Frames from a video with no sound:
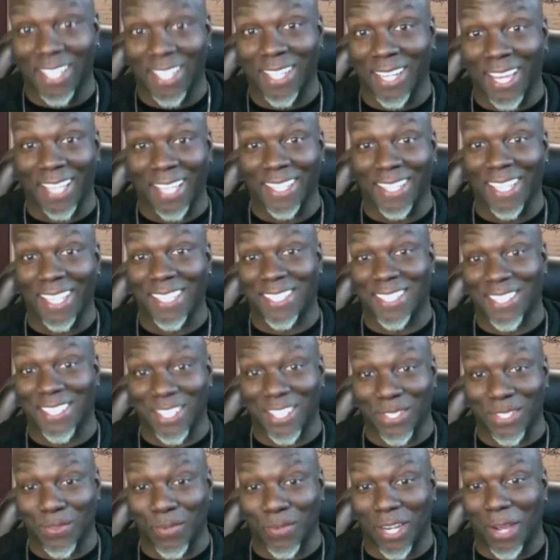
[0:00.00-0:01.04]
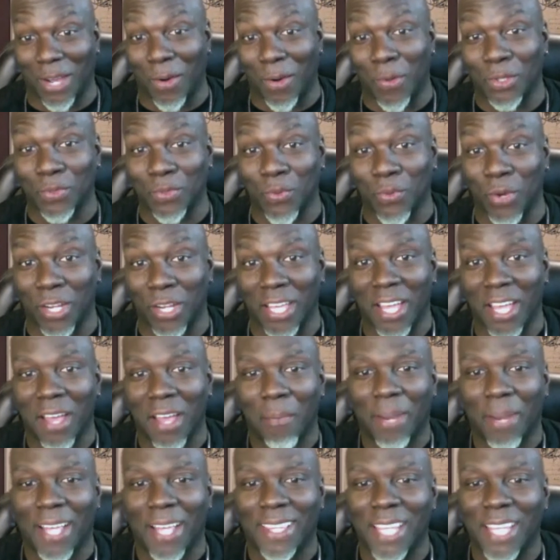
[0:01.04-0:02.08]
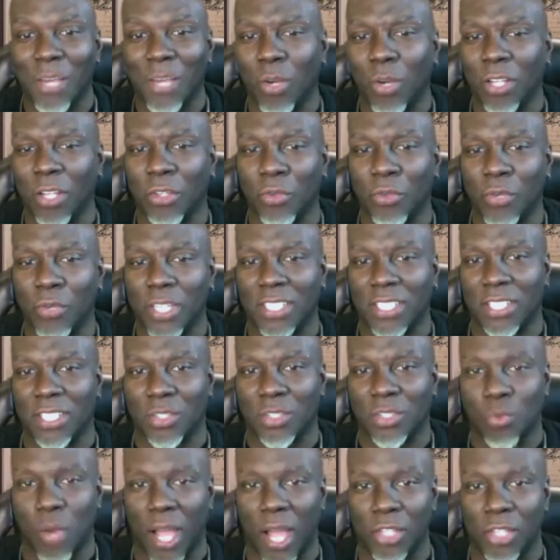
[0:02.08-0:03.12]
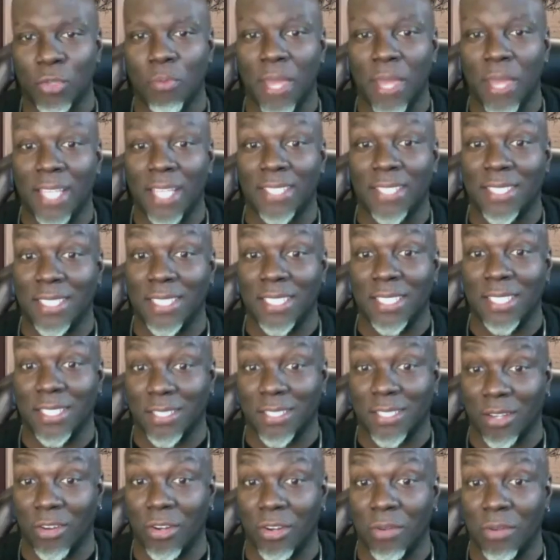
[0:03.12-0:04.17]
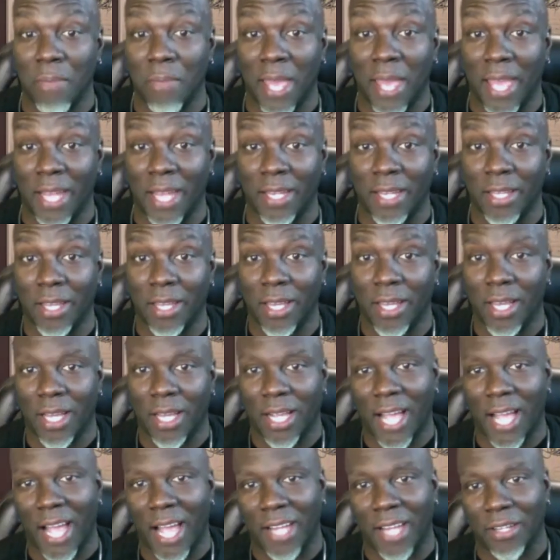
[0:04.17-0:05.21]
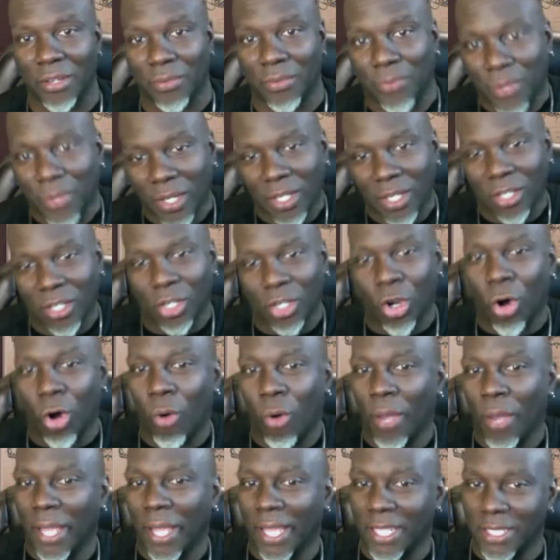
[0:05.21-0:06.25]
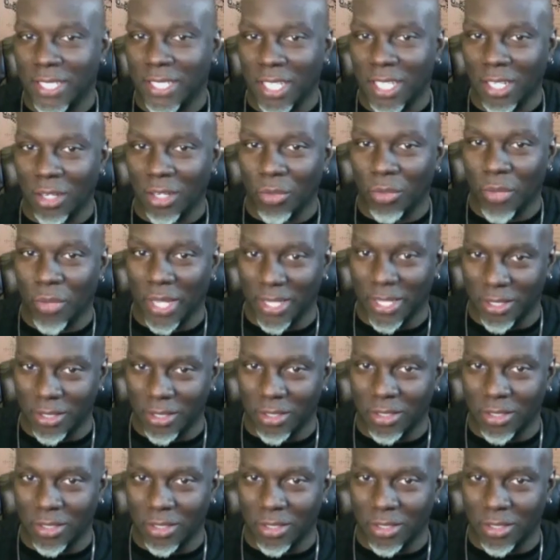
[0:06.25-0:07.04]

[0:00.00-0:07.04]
like that's just what I always wanted. But I think one of the reasons why you may see certain men kind of going and dealing with